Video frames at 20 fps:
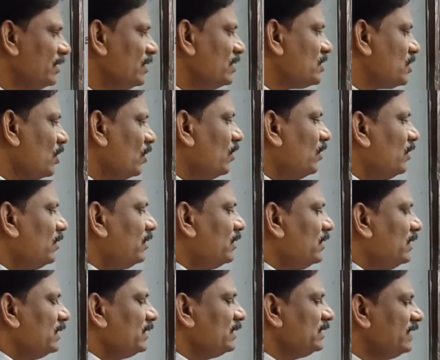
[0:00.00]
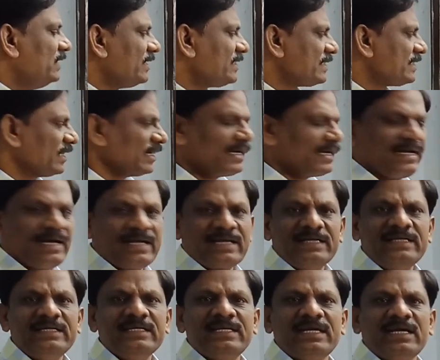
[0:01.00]
So this
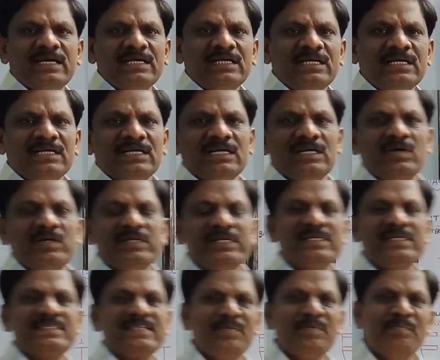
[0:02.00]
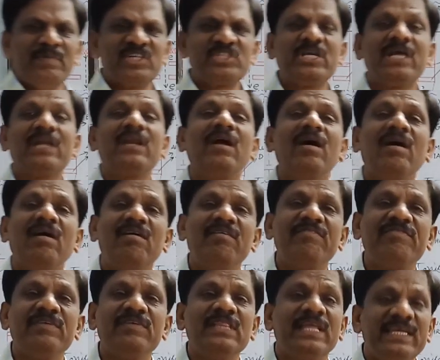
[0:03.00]
current is a measure
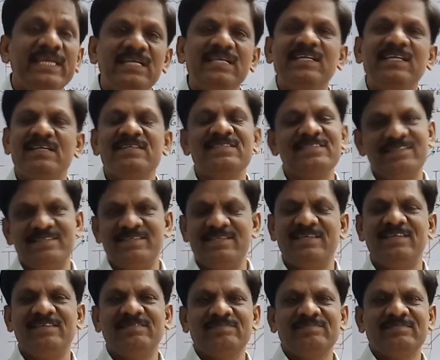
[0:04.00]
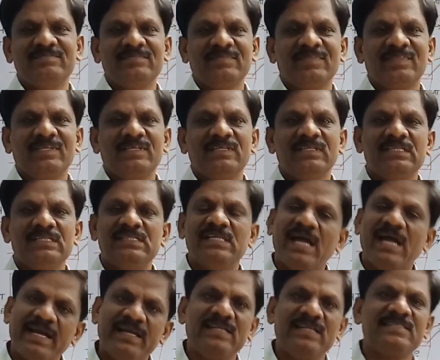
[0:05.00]
of the intensity. The
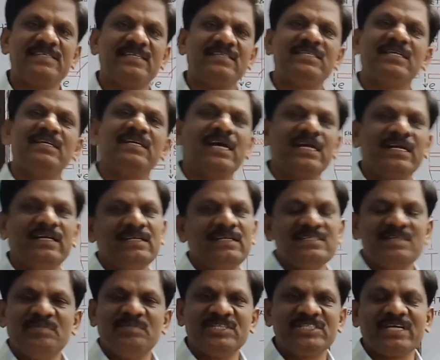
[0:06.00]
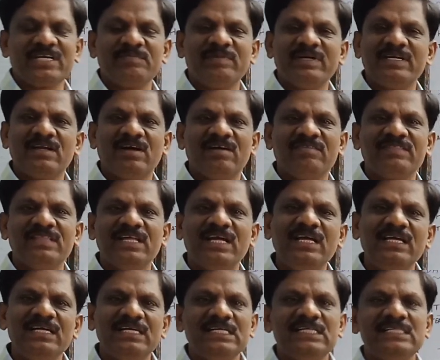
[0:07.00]
ionization current is a measurement of
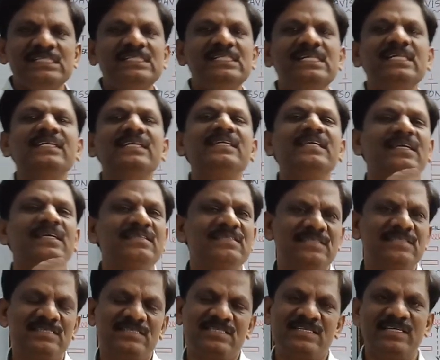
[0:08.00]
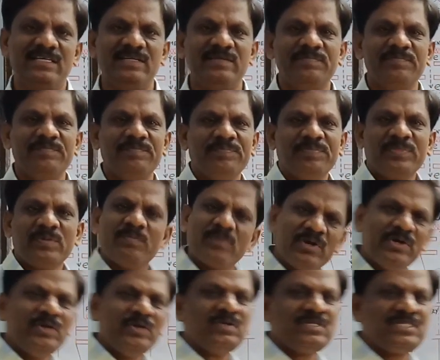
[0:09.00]
the intensity
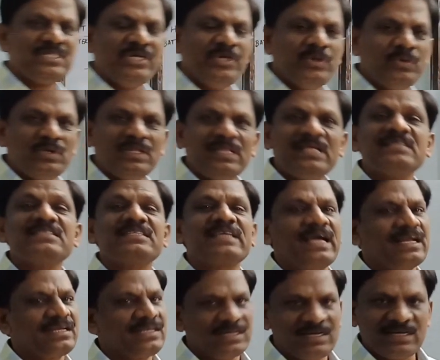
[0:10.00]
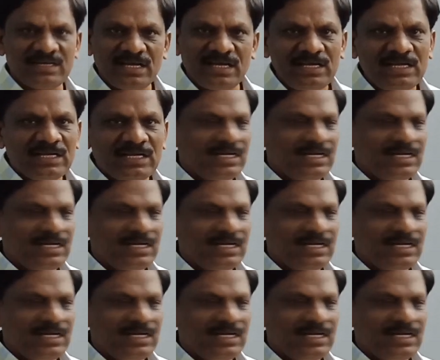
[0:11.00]
produced due to the scattered